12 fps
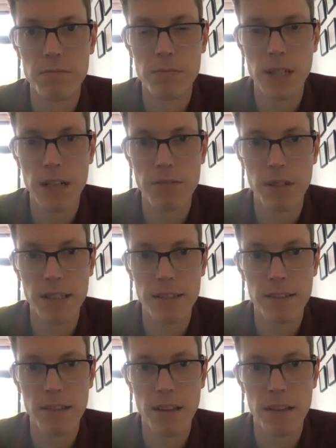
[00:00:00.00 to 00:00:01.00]
I have a
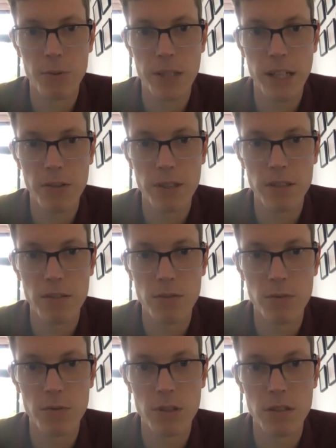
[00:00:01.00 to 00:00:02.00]
quick look
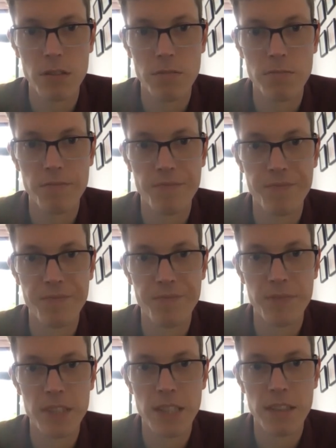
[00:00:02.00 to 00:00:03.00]
into
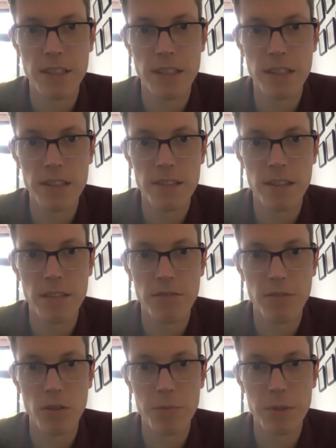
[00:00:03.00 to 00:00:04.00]
settings, send
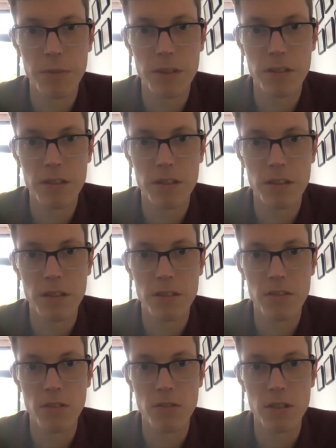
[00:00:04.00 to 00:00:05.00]
follow-up emails and
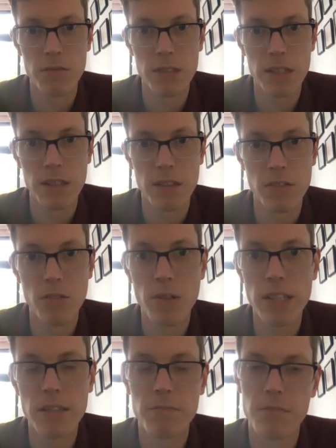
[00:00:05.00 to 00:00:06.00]
task only, weekdays
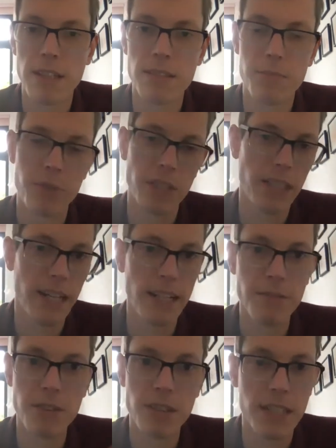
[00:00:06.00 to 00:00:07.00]
only. That's pretty
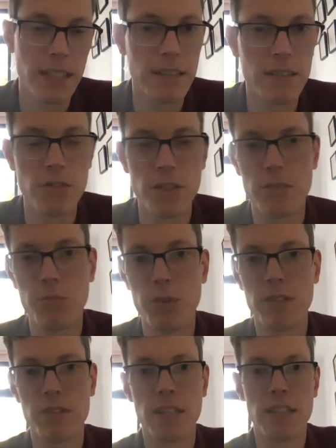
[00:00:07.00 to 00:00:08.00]
clever again, so it
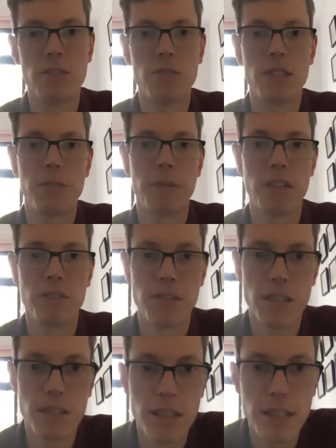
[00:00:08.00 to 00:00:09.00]
wouldn't send you an email on
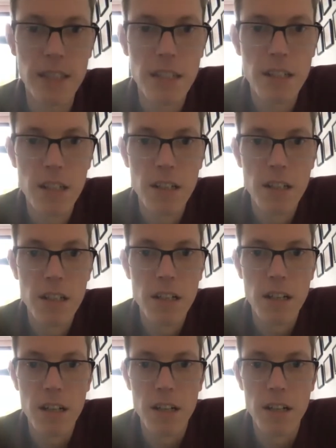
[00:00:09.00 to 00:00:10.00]
Saturday.
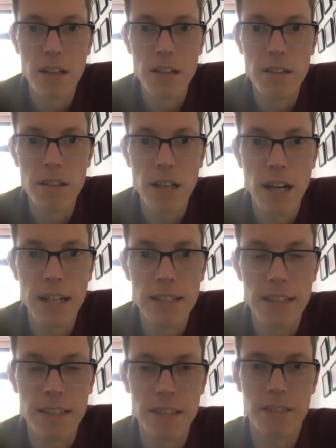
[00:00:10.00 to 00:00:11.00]
And
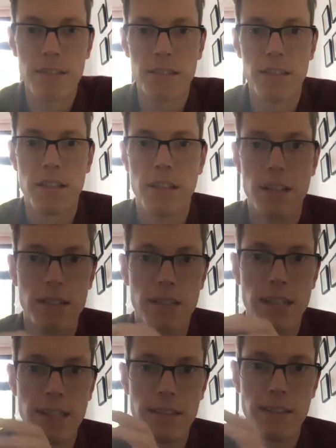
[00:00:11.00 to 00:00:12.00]
then it
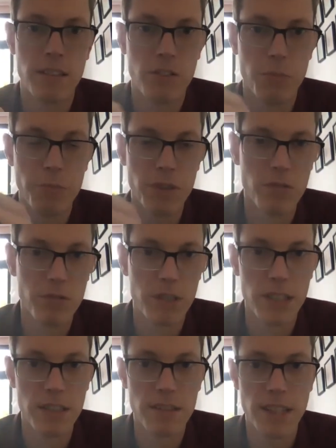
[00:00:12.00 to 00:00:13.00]
takes the copy you
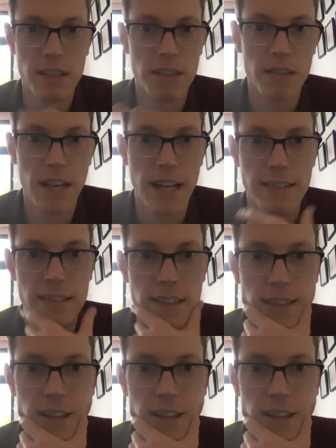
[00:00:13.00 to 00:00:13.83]
already sent and adds it.